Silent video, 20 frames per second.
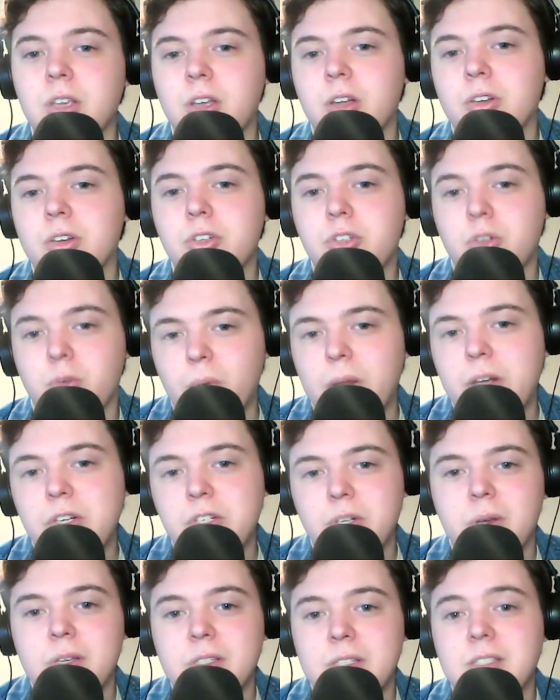called a
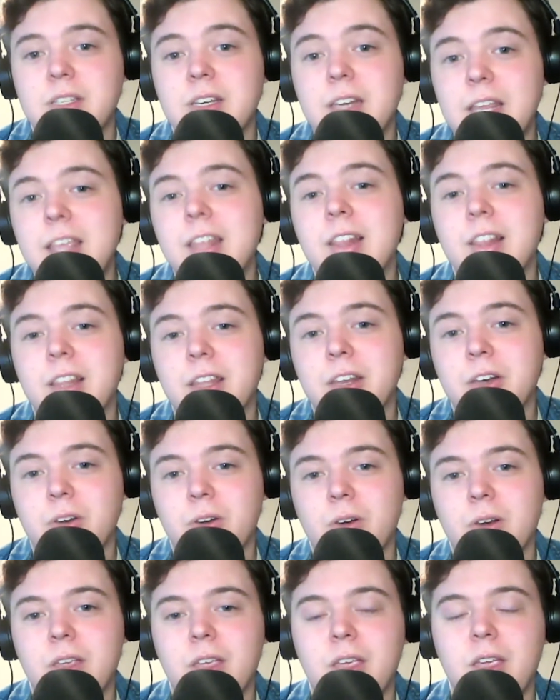derecho because it's an inland
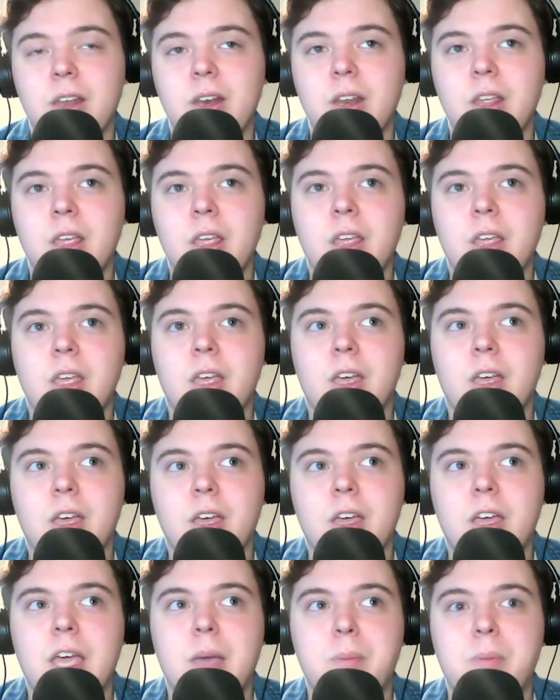hurricane,
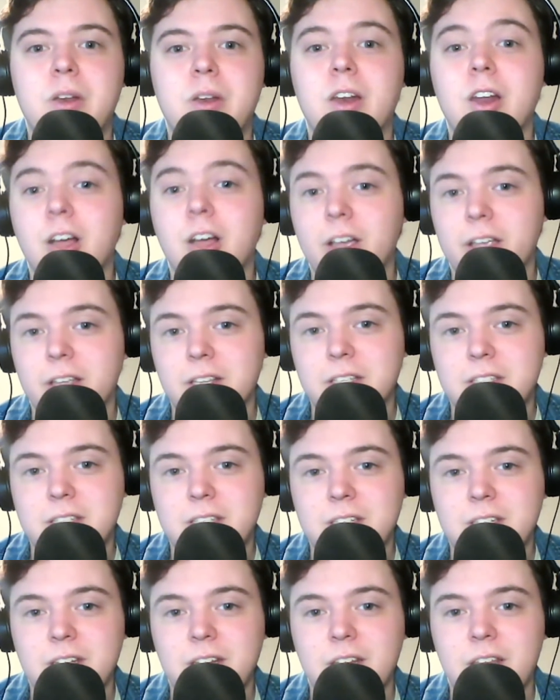happened in
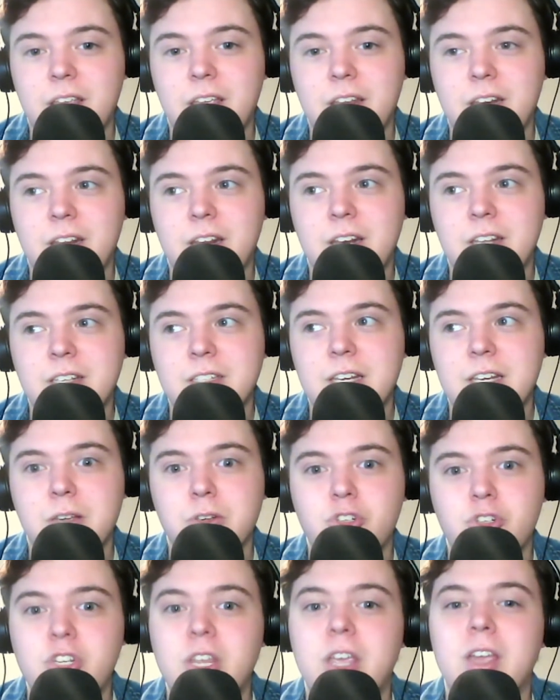August, and it is now
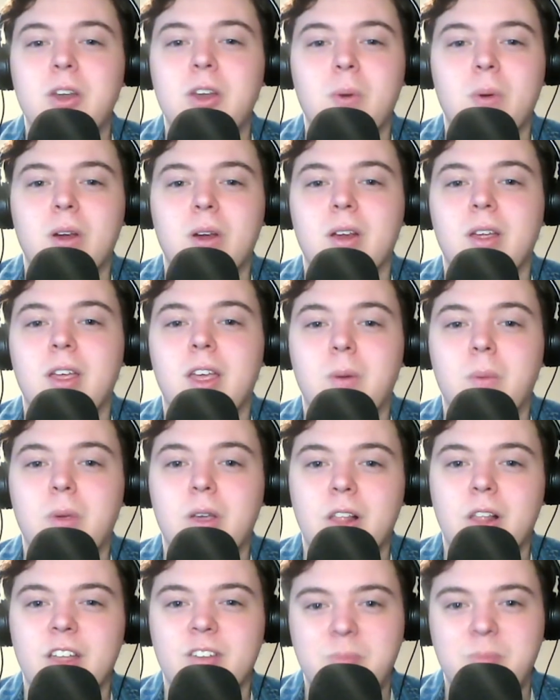January, and we
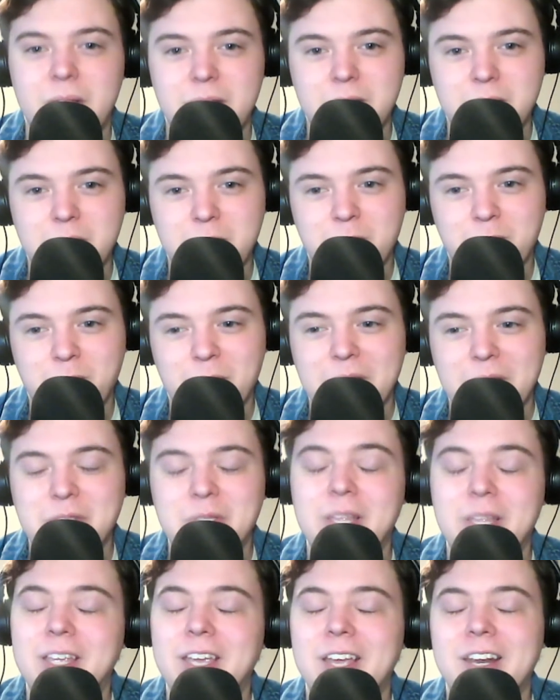all have beds.
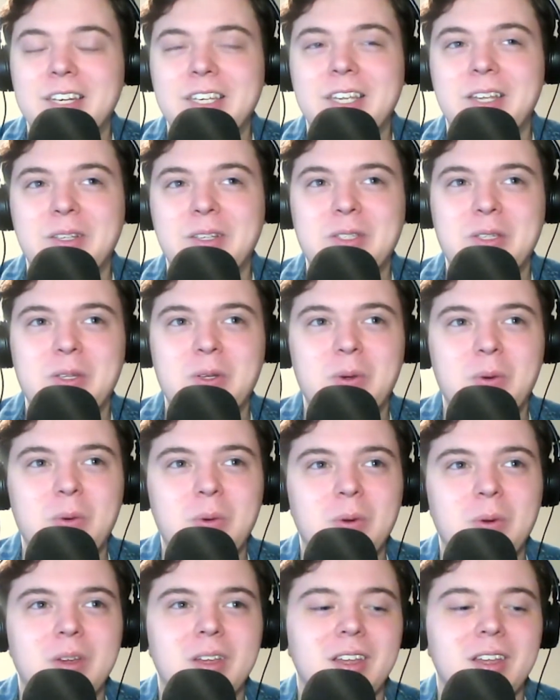So that kind of tells
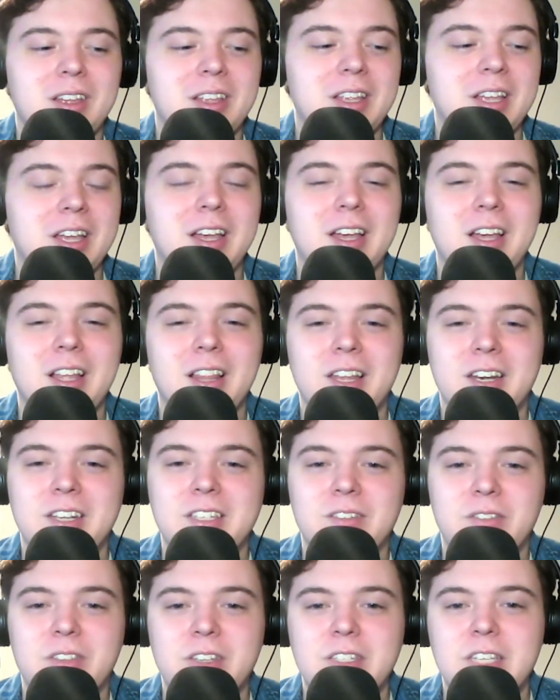you a lot of
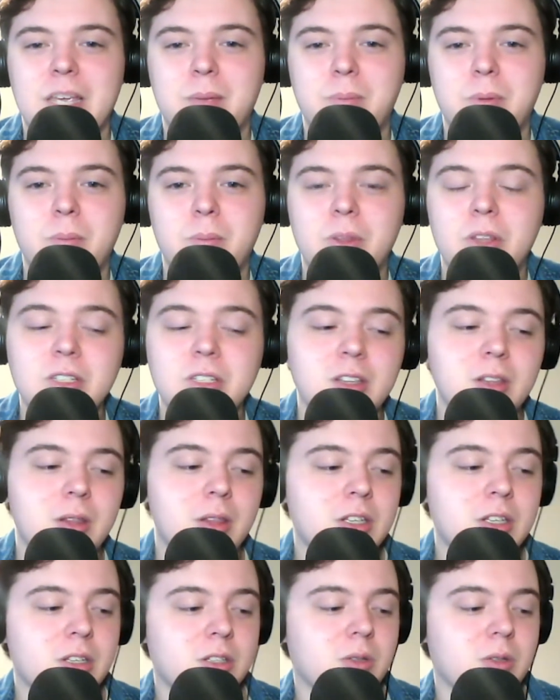stuff that's happened. But
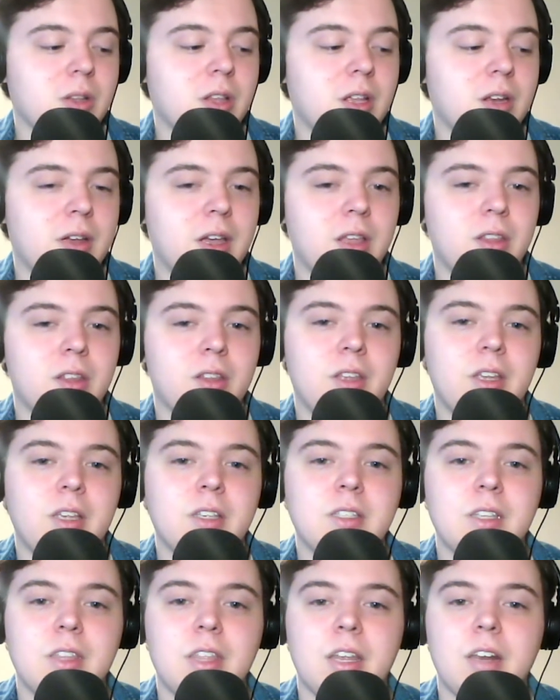there's also a lot of other
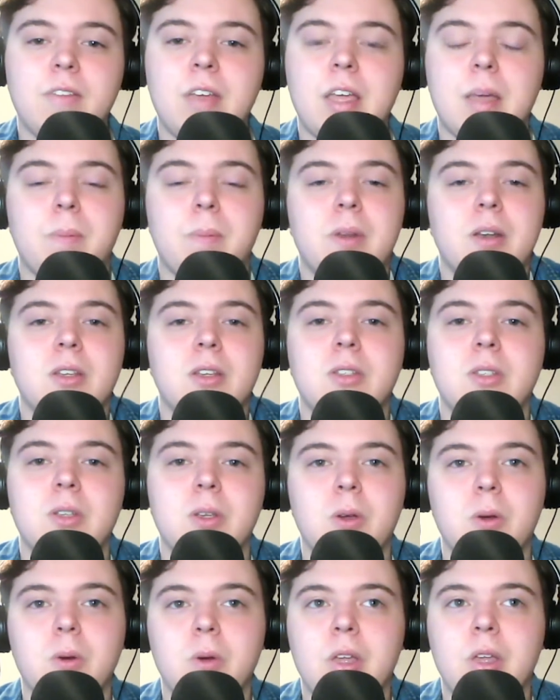things that have happened.
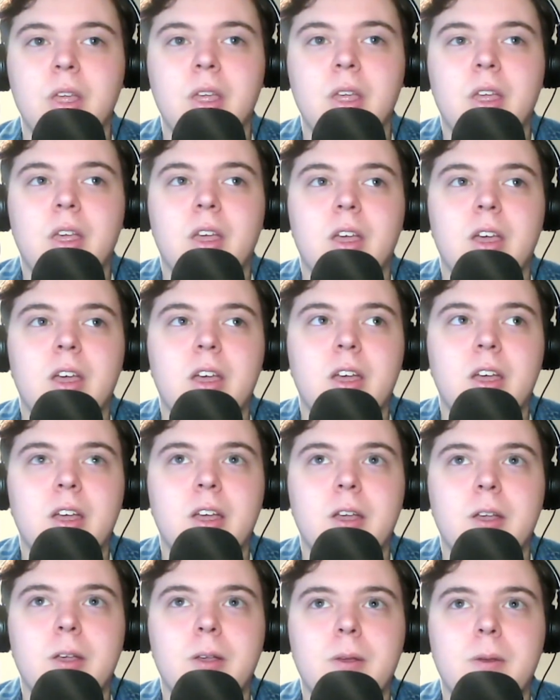So
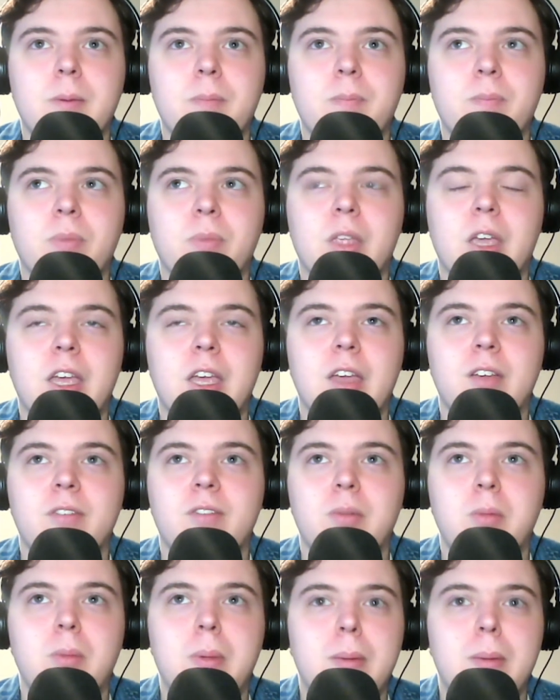I have
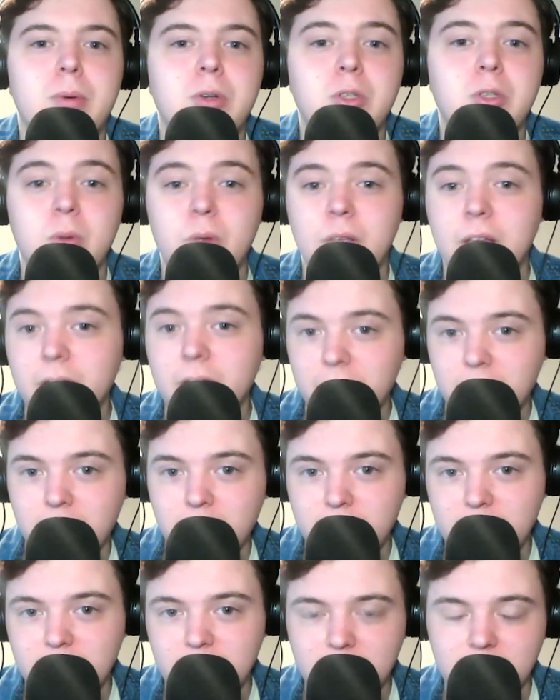family members who got
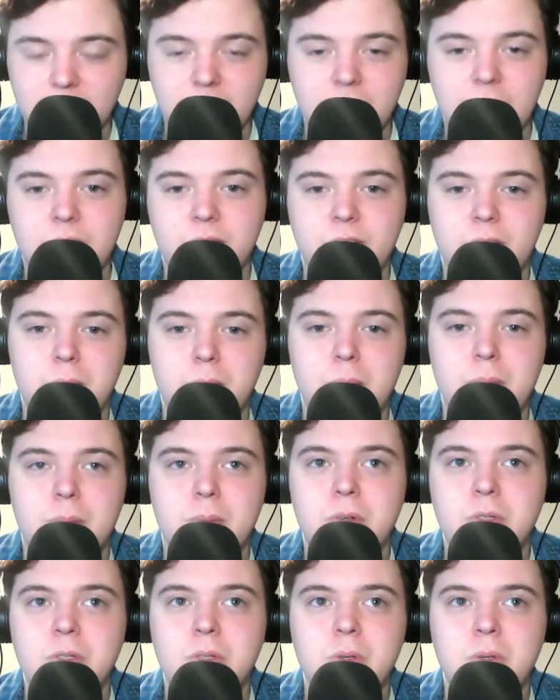COVID. I have family
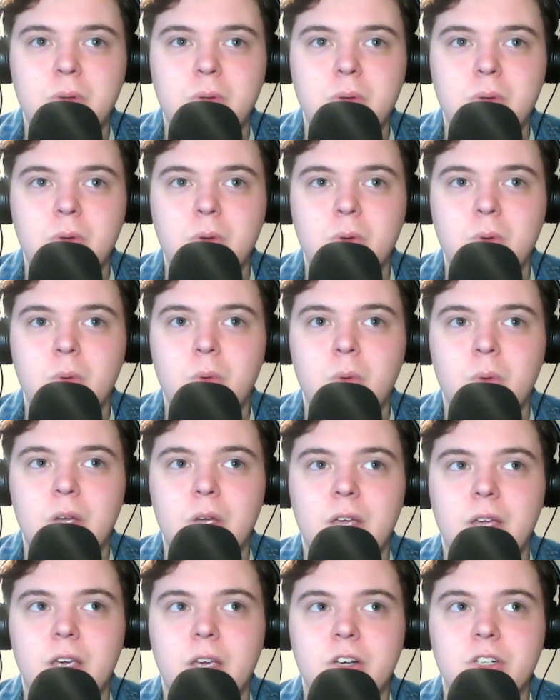members who
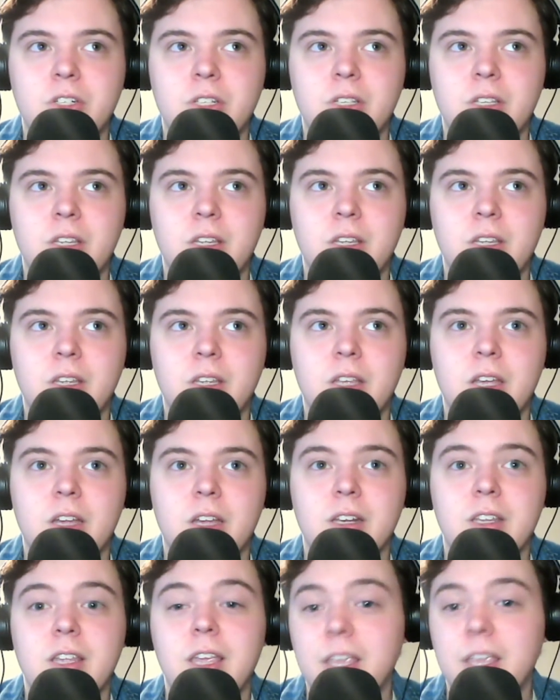actually
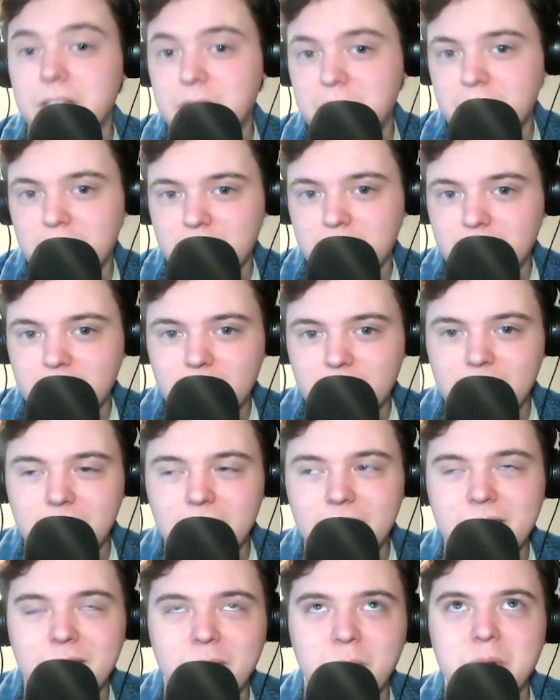got cancer,
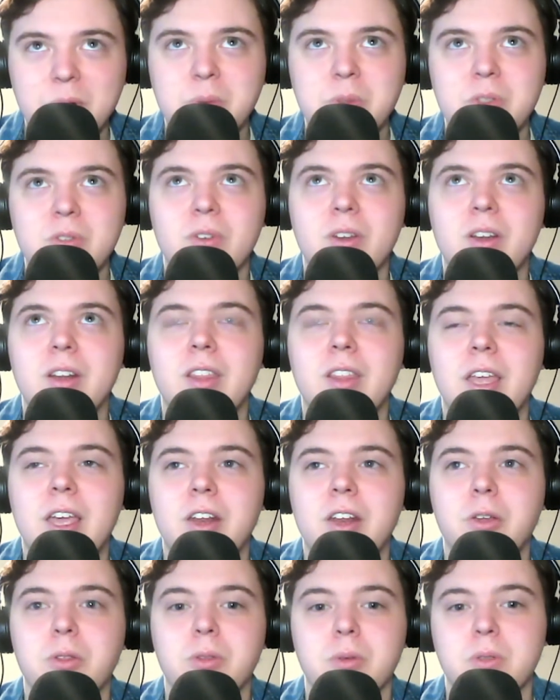which was fun, and they had
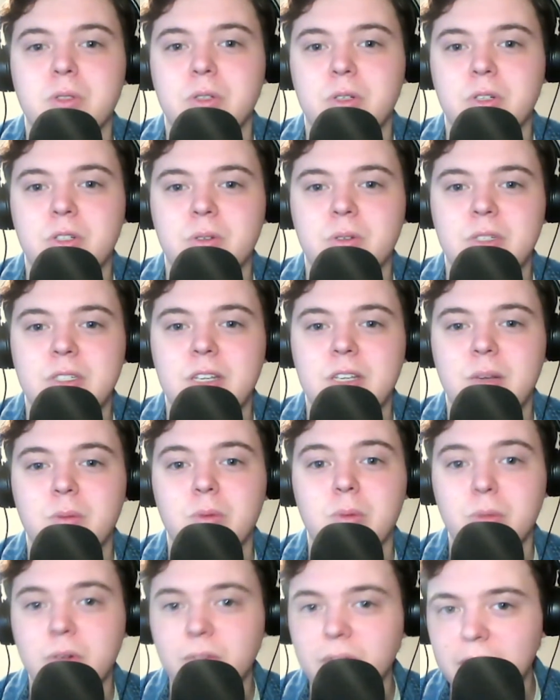to go through surgeries to
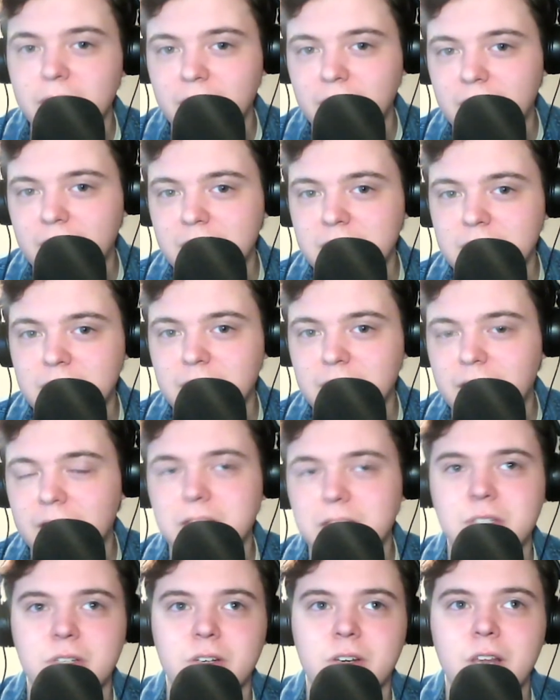remove that said
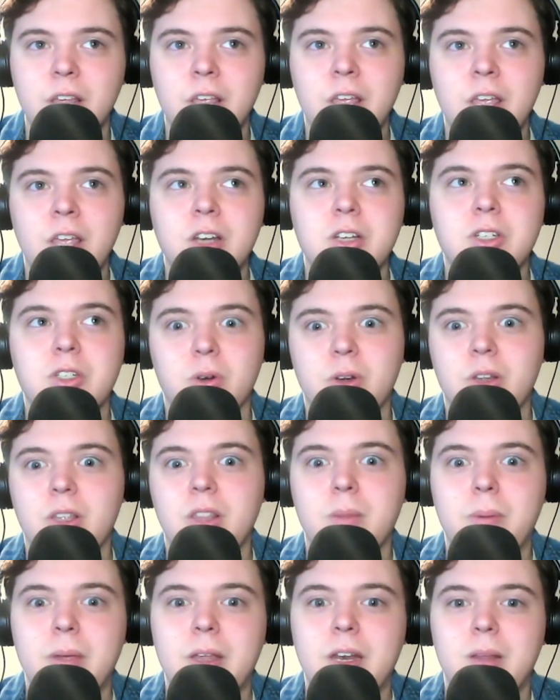cancer during
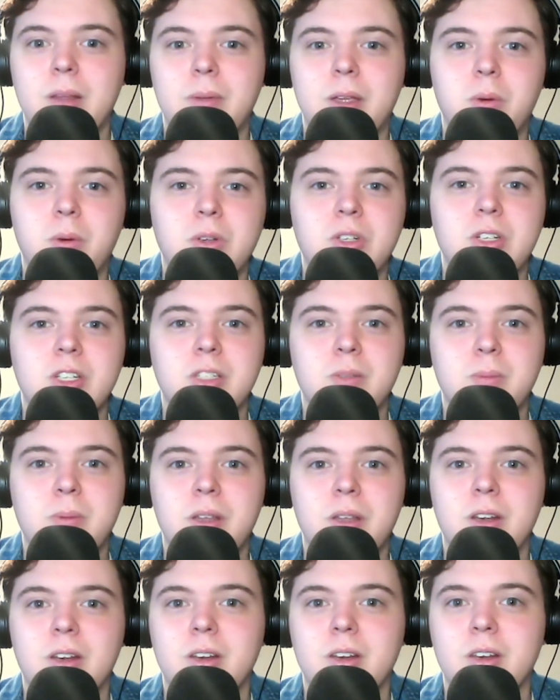the pandemic, which has
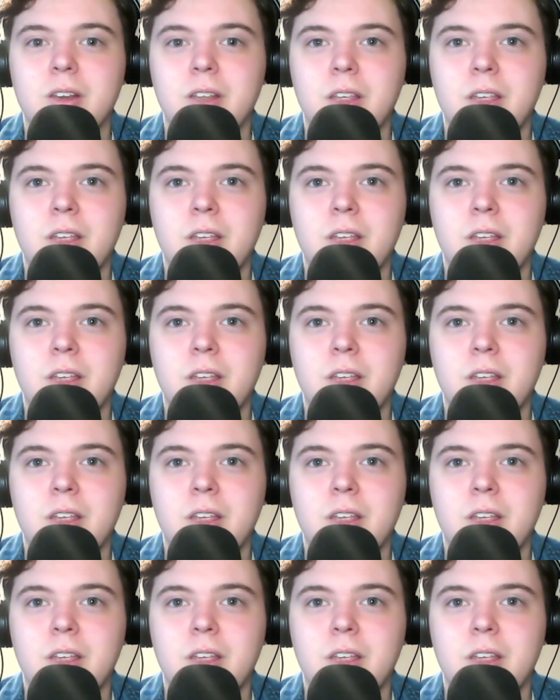been